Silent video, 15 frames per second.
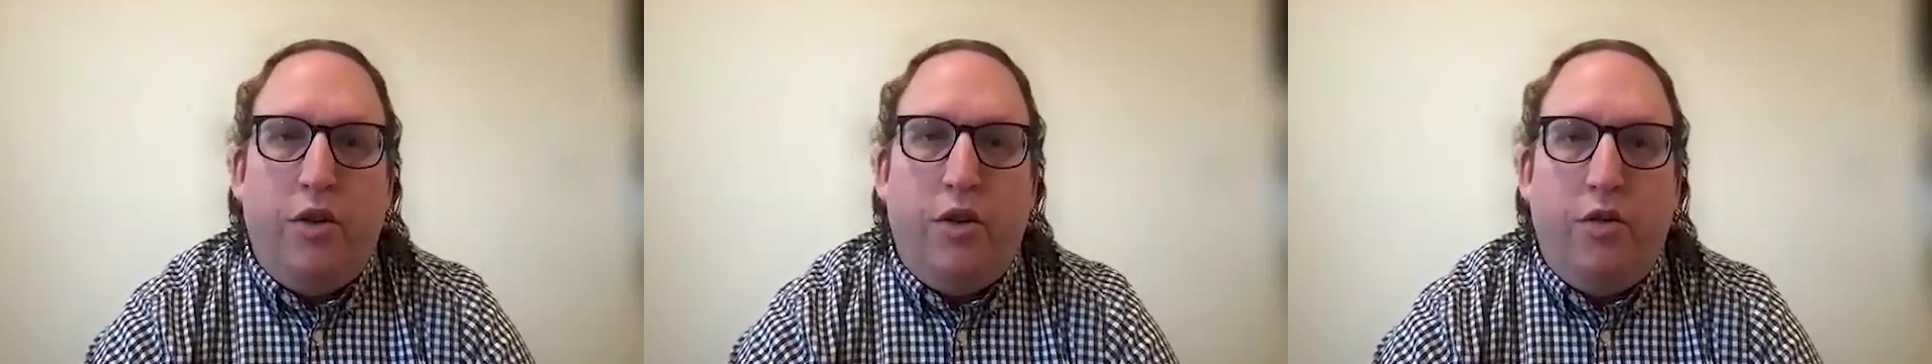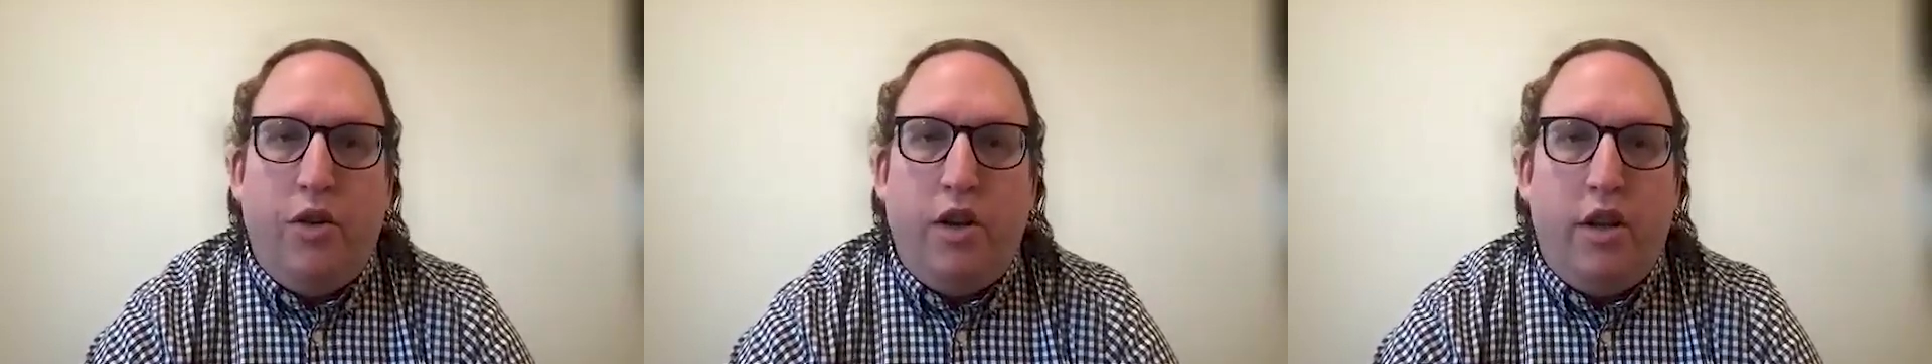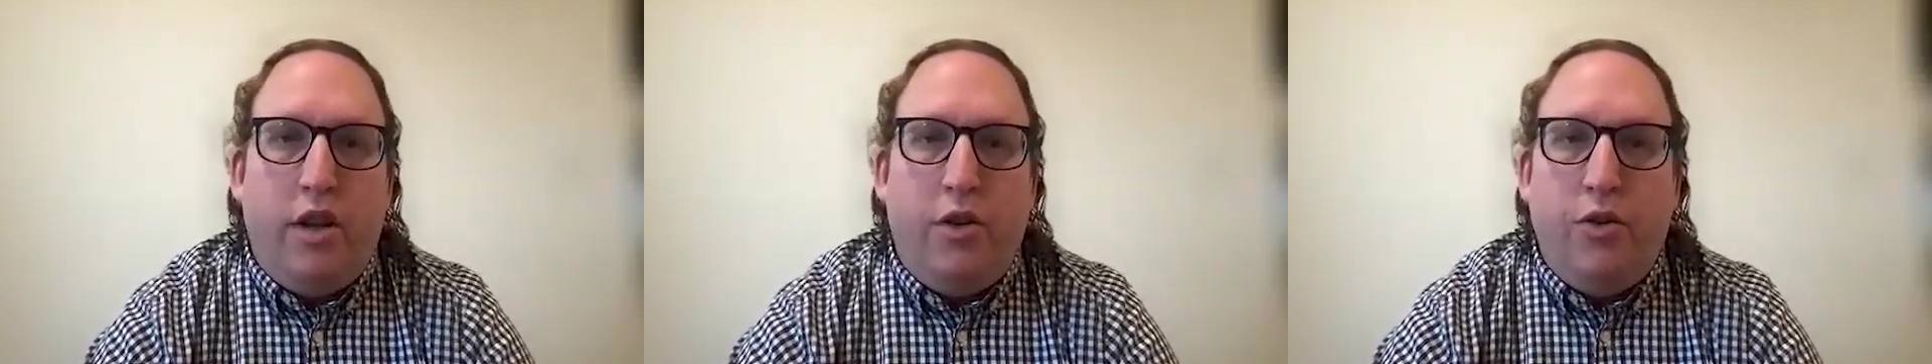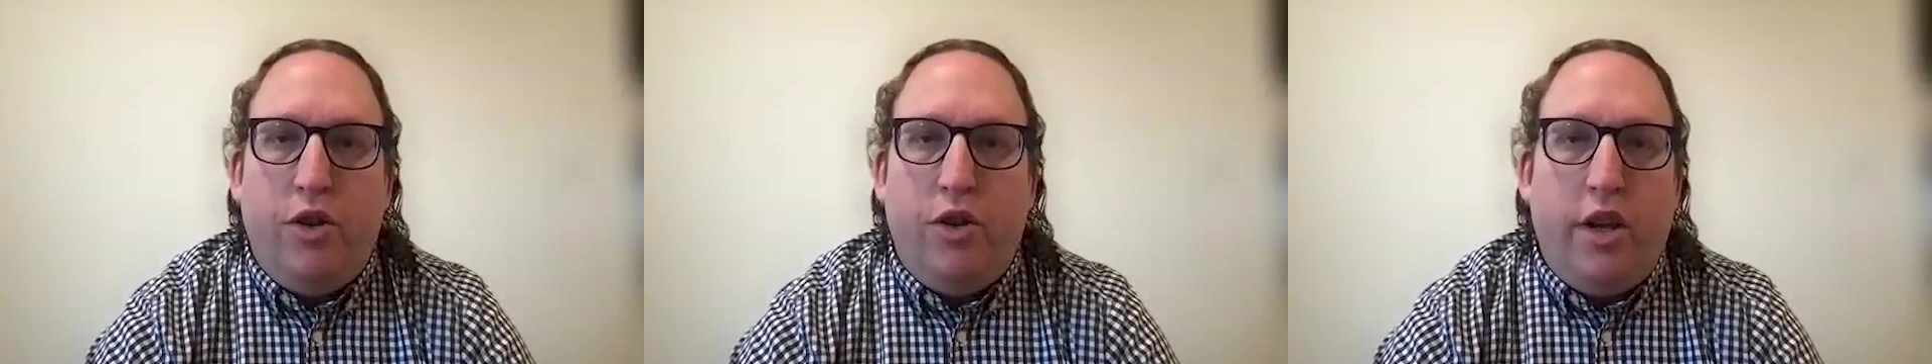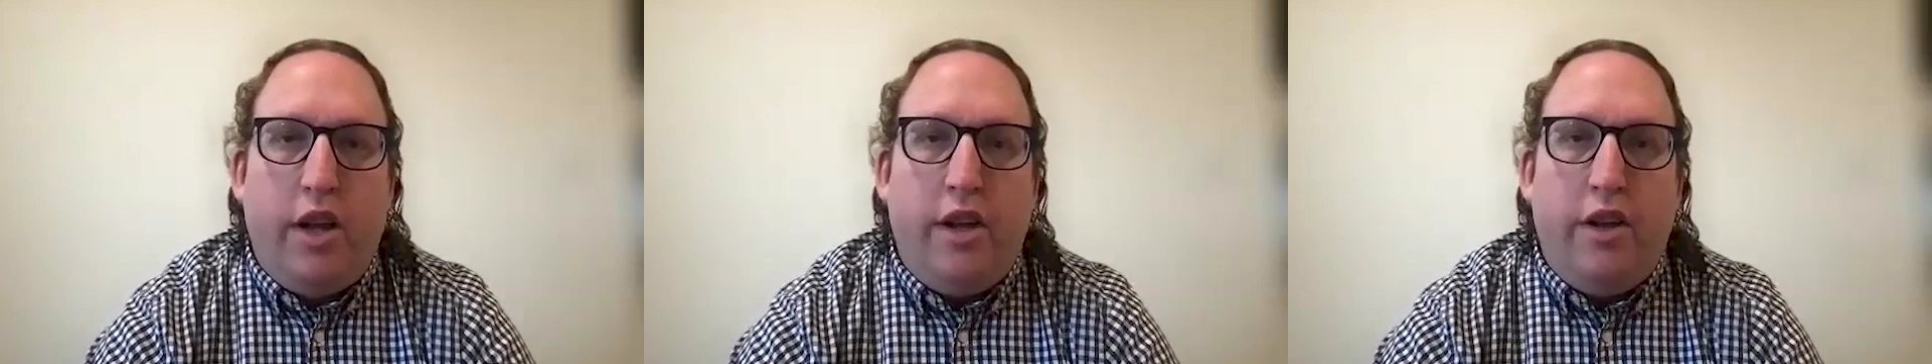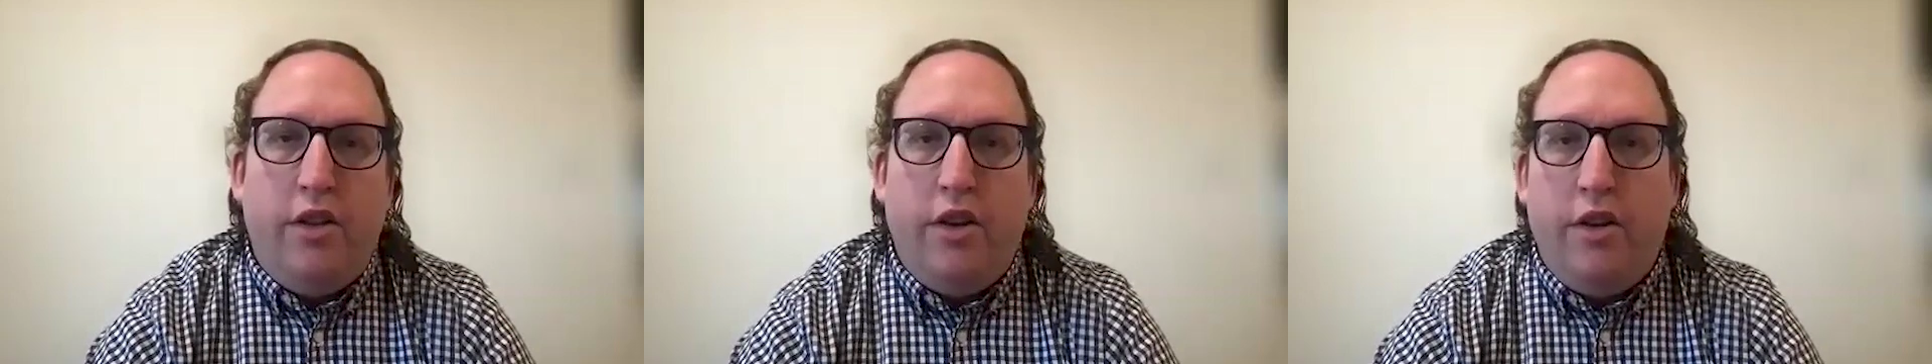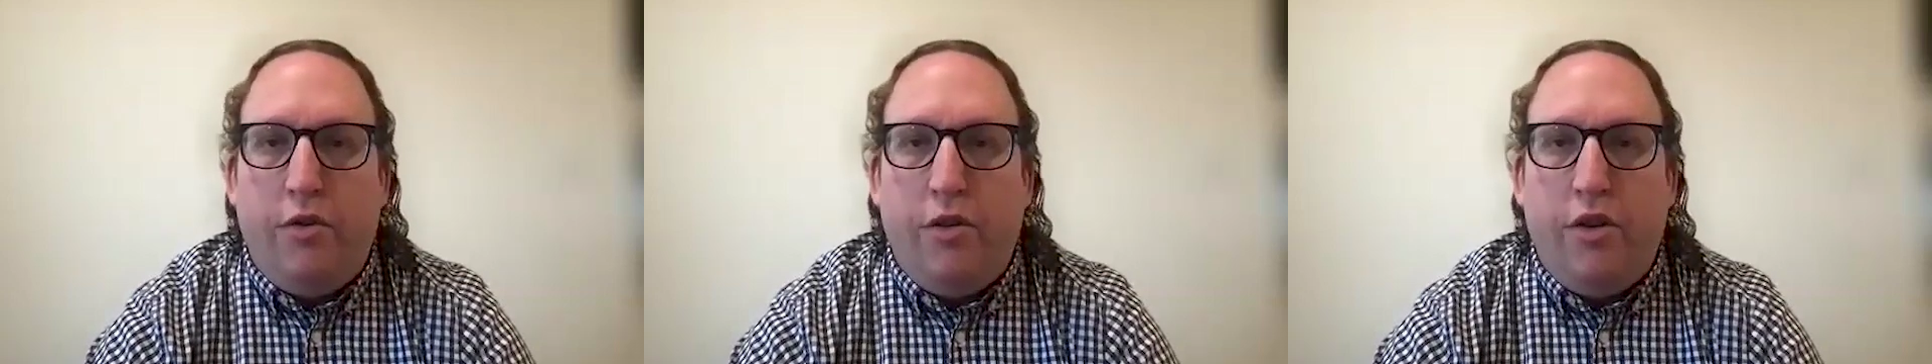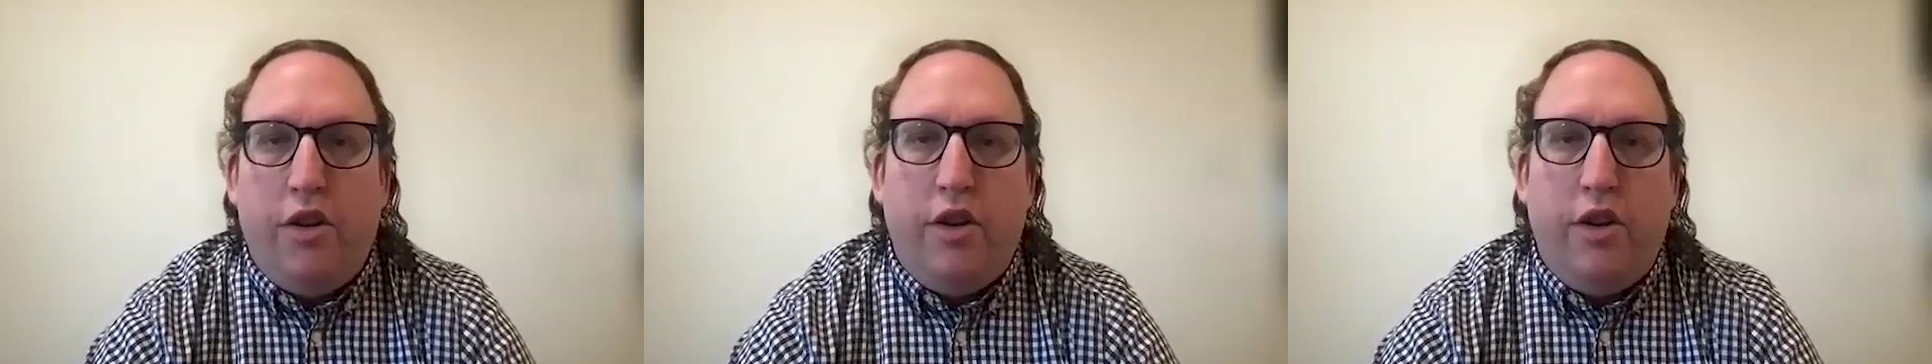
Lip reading: to really understand the different